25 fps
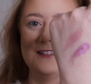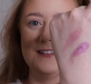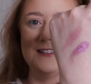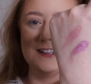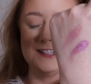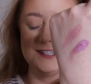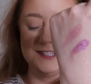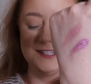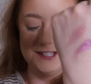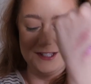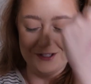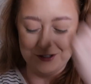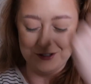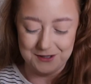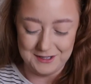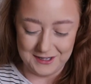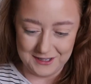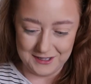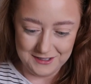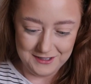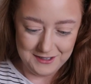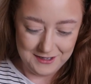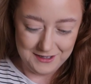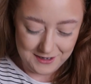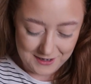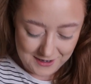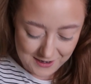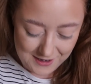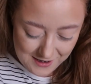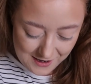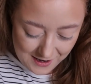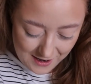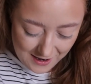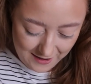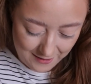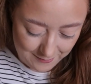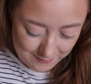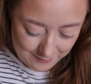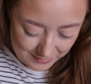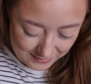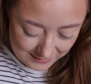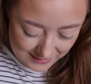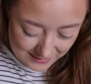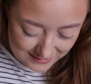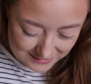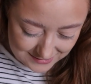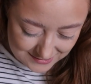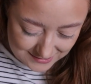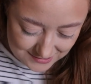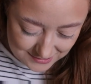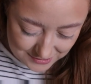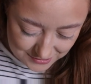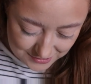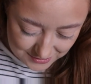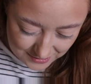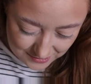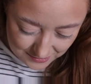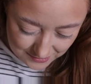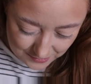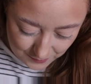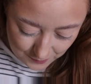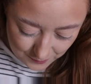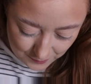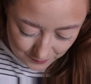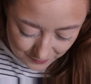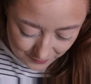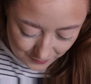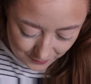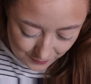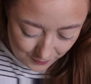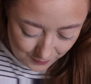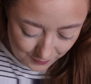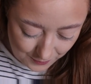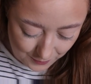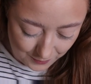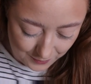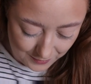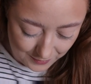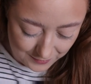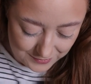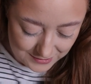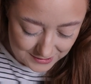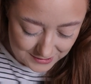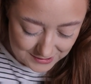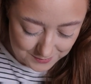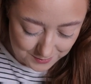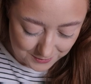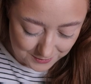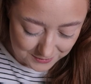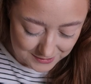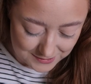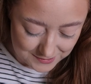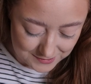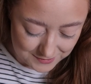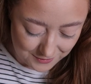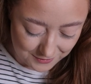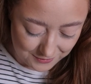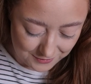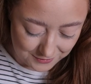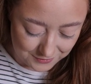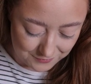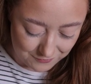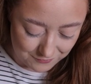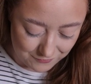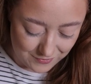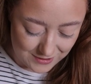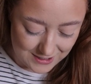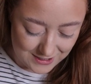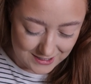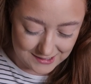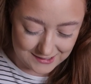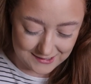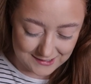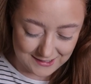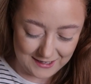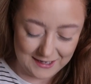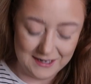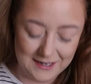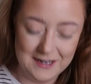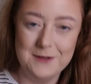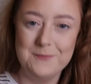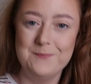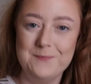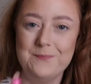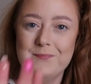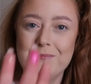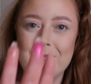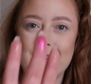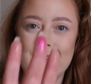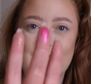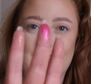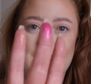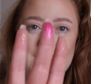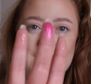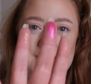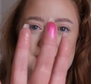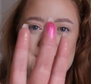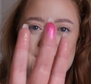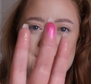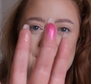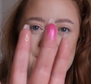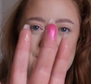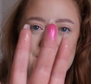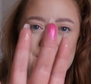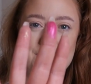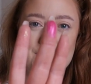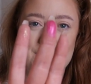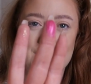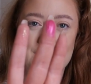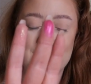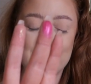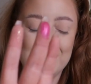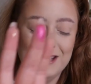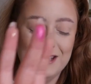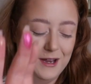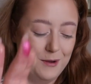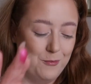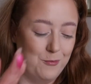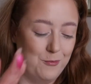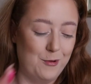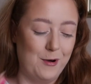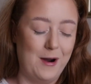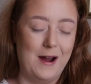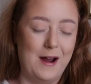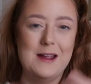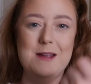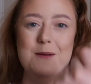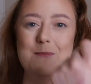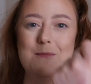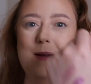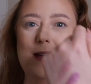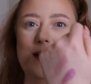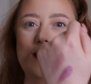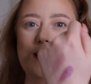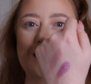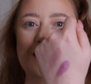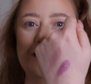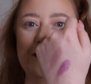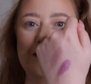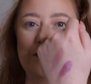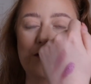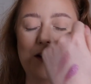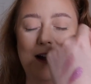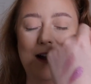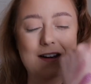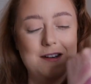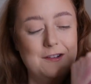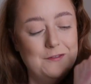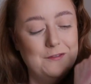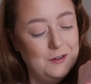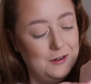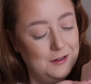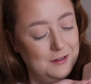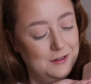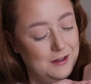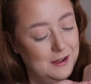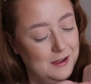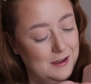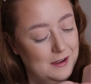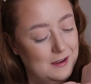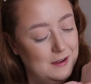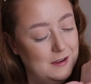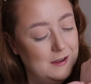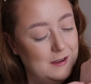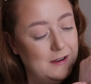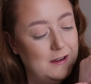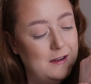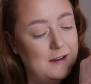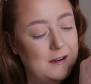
That's stunning. Let's do, oh, this one is called Amrezy, and it's a really bright pink kind of colour.